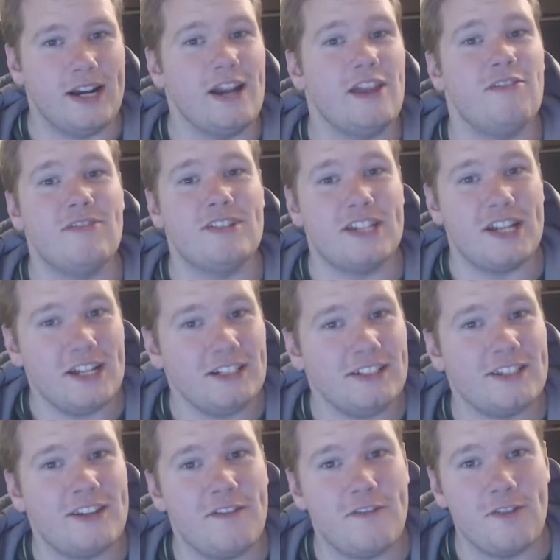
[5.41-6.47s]
at the
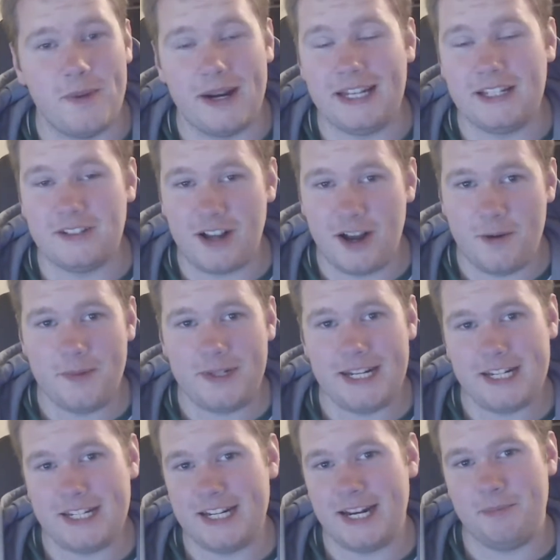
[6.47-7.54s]
results for my little
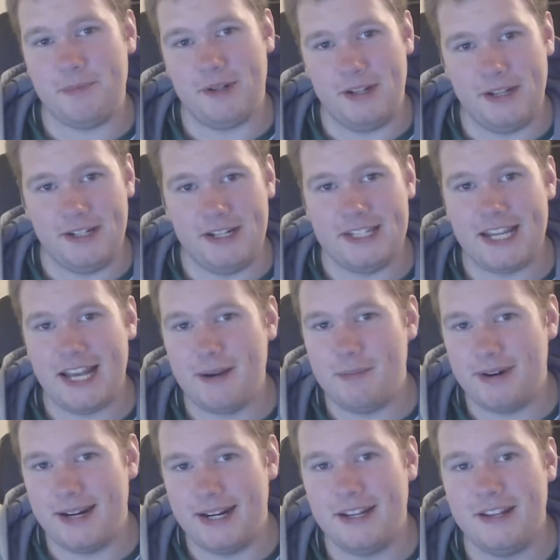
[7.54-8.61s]
competition I put on to
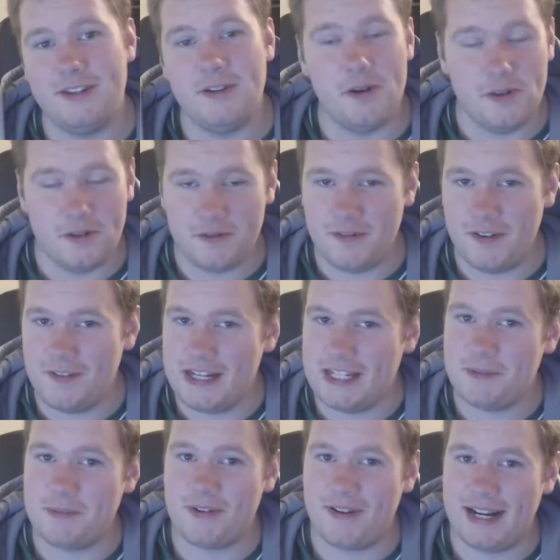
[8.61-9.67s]
celebrate 250
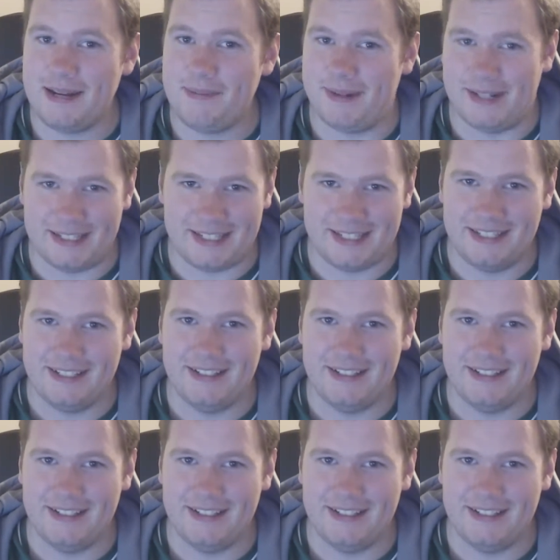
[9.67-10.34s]
subscribers.